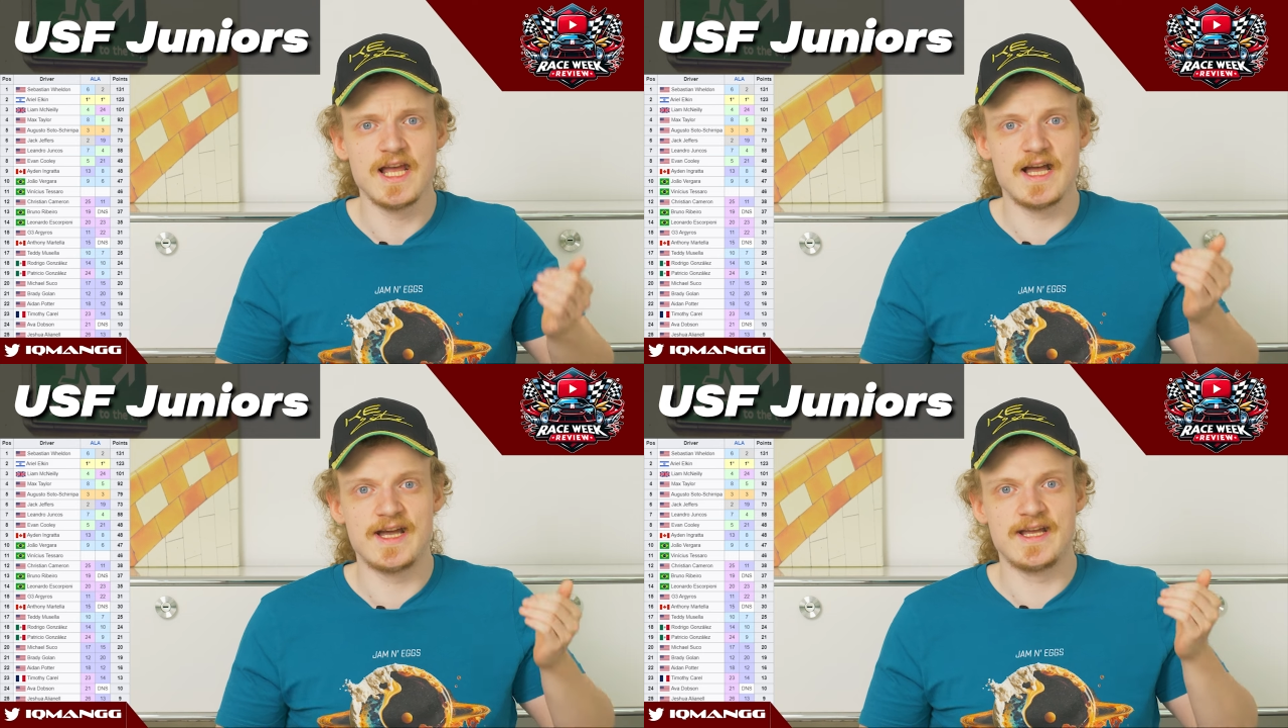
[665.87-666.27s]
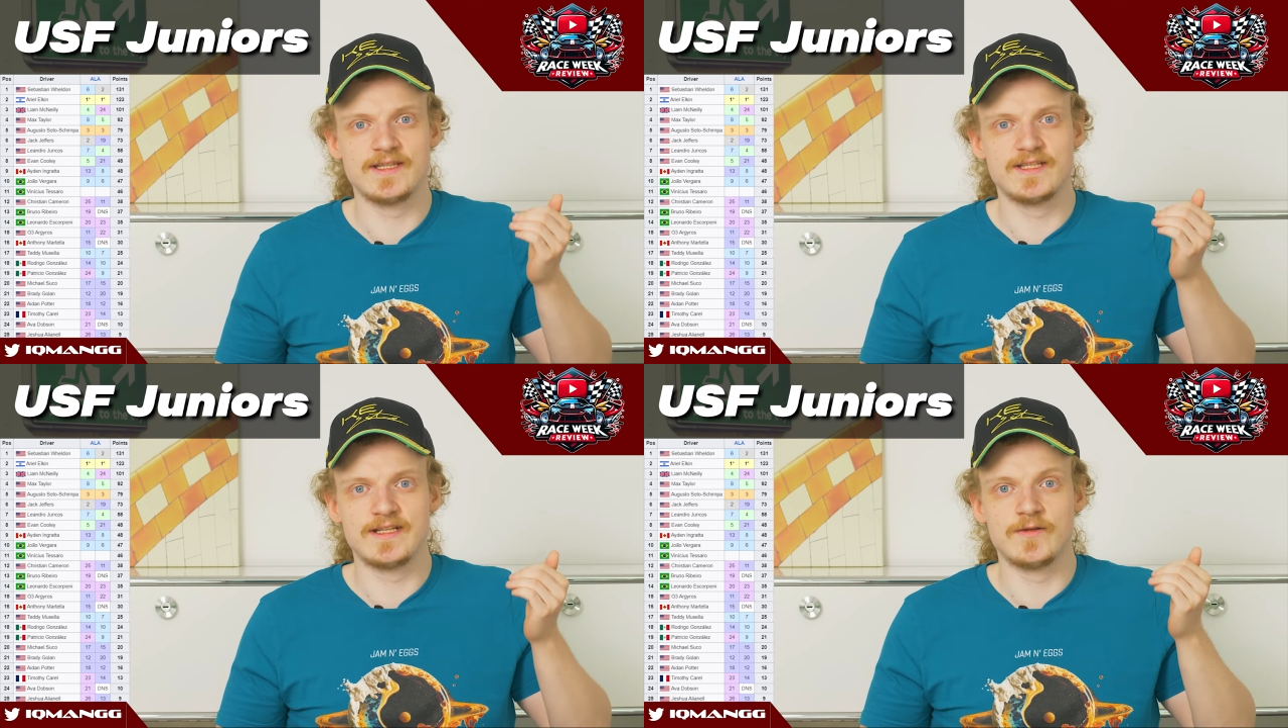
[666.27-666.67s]

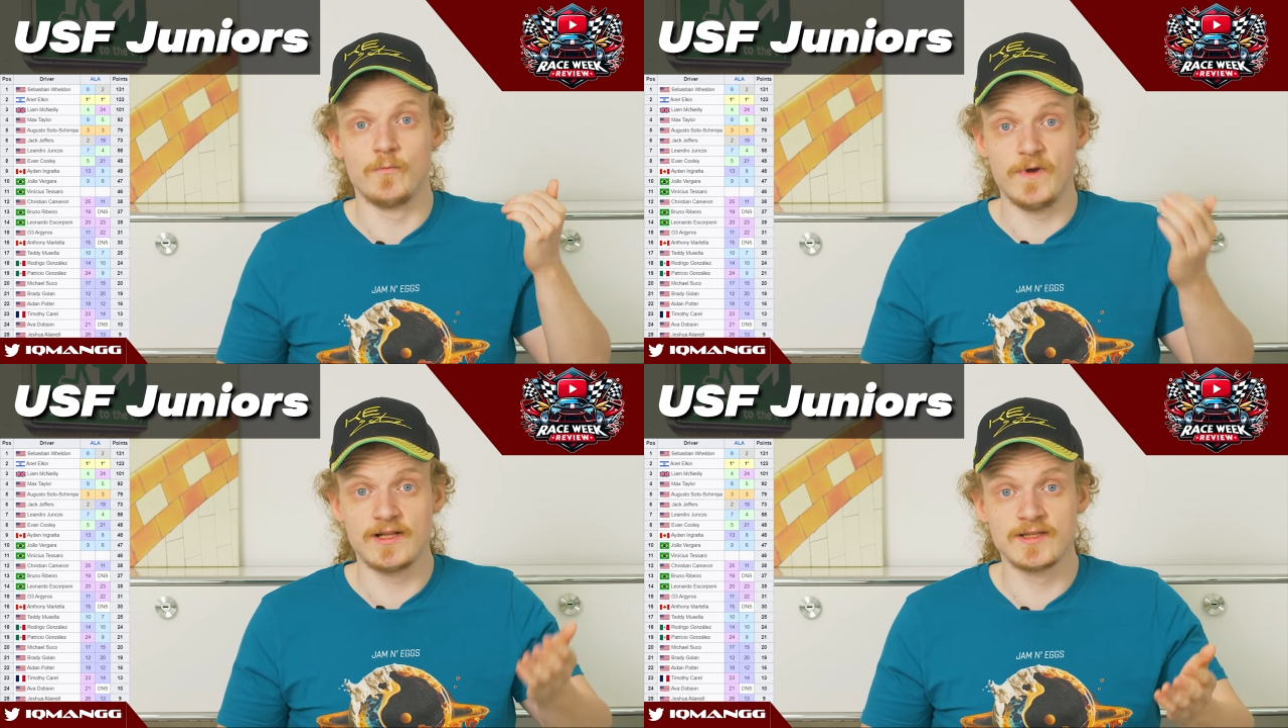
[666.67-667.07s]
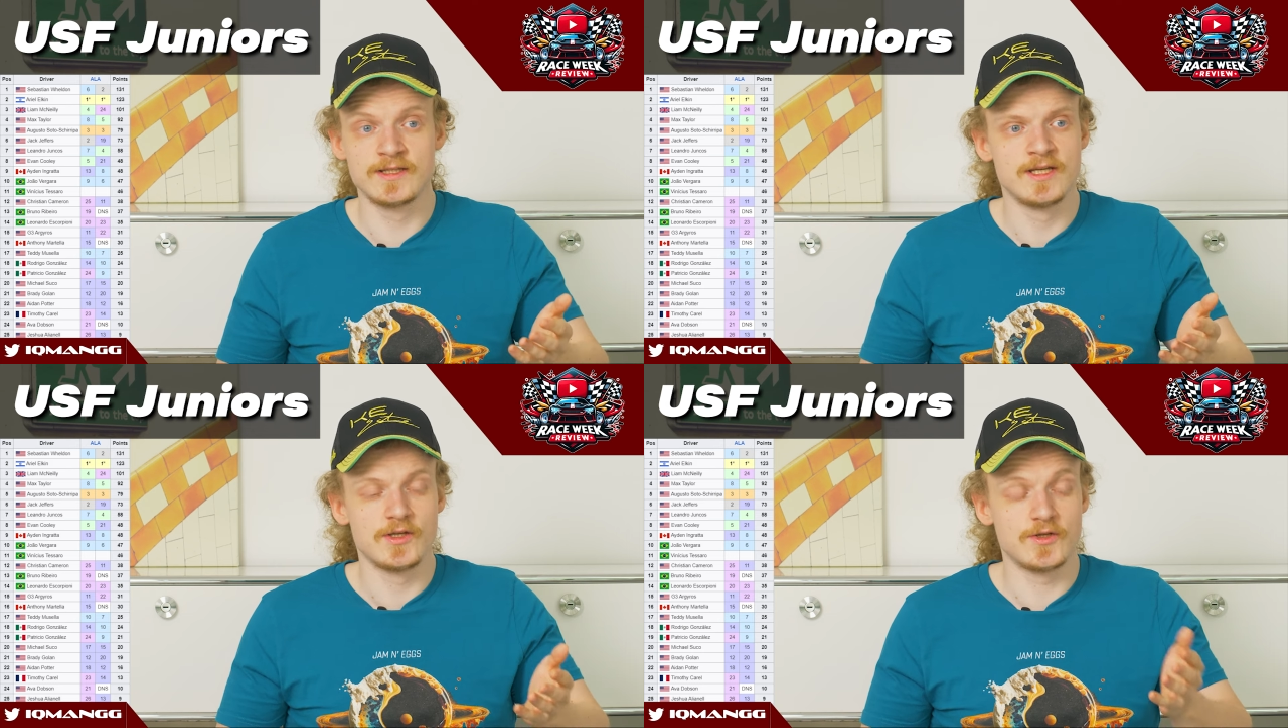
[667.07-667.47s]
And then
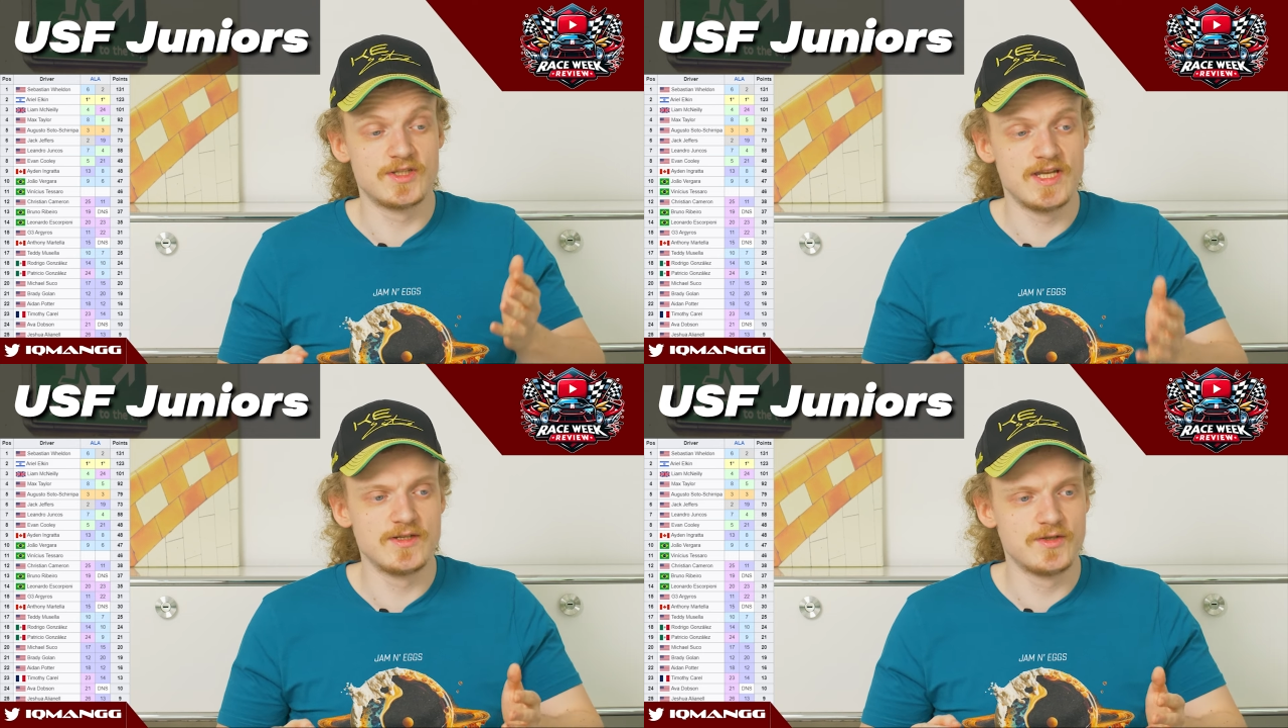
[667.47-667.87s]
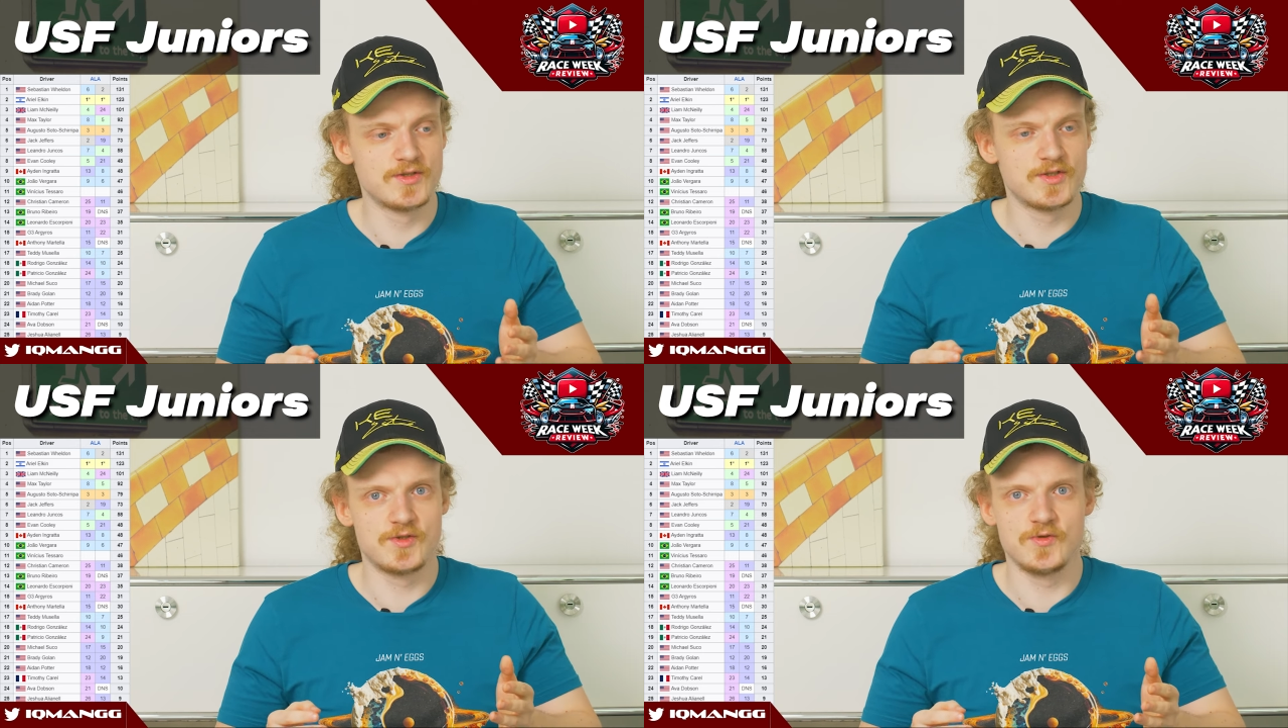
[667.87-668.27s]
Weldon
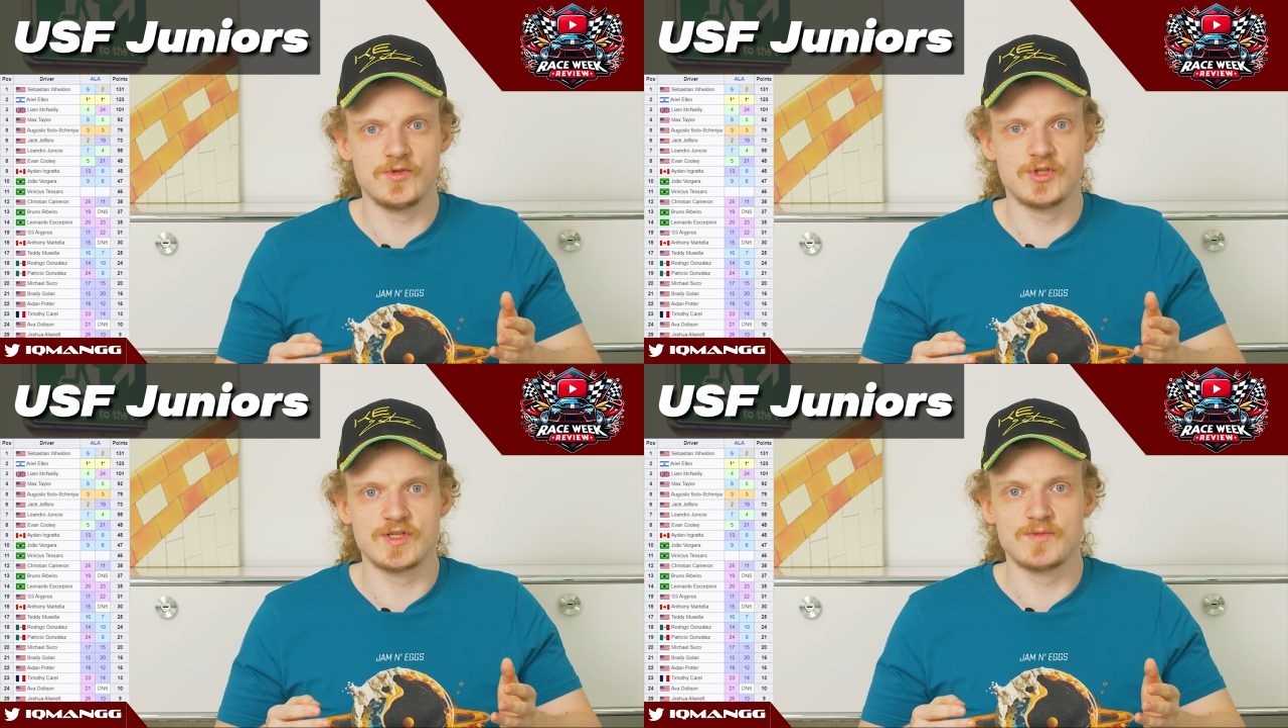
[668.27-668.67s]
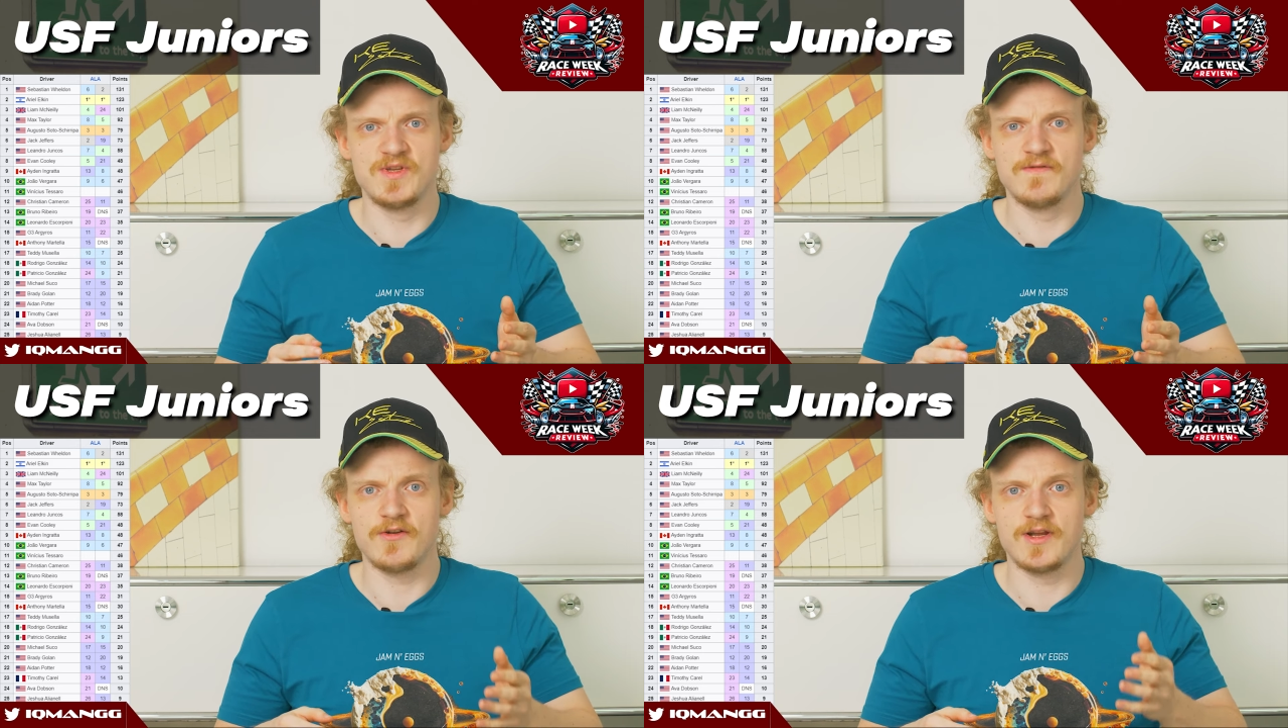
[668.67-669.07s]
continues to just
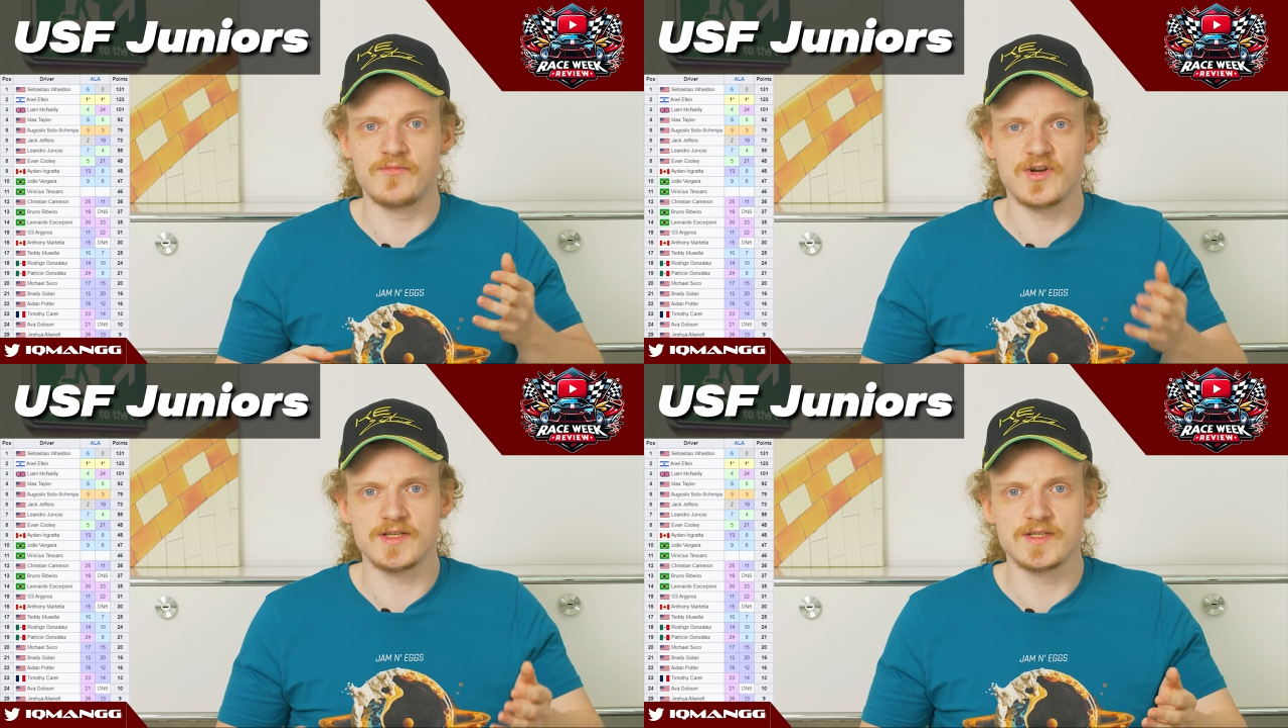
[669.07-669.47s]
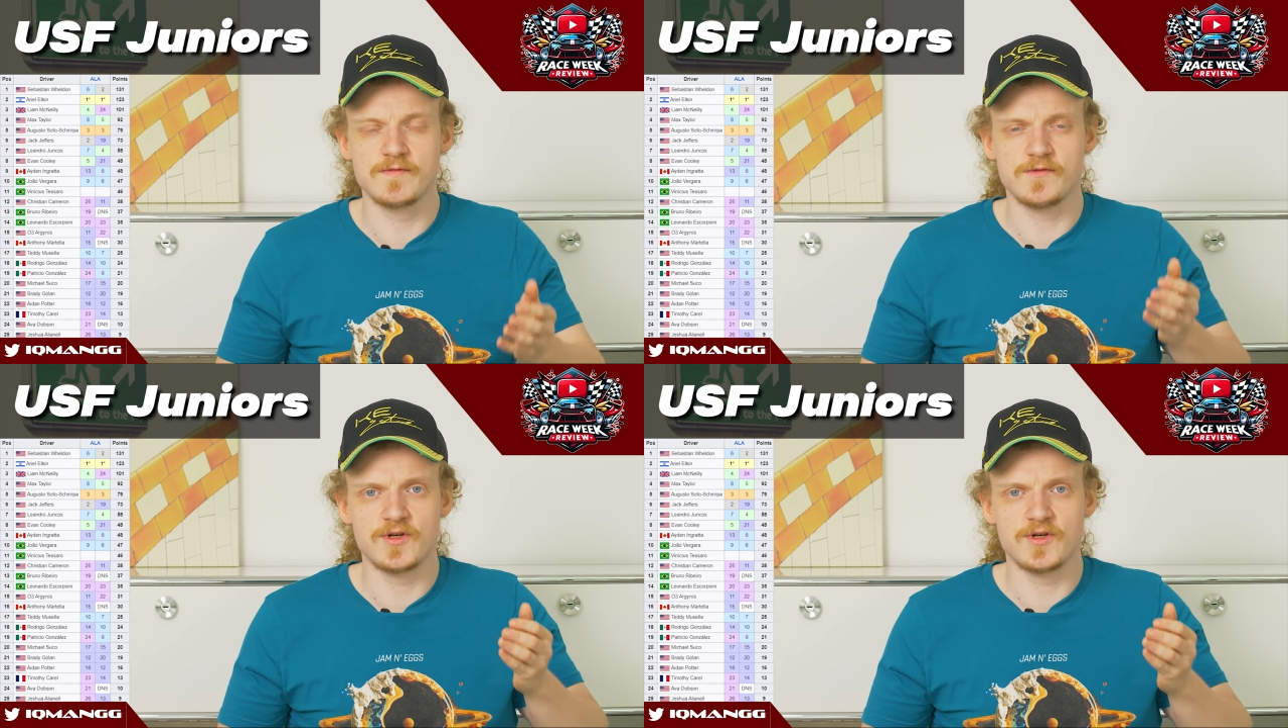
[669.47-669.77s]
be very impressive,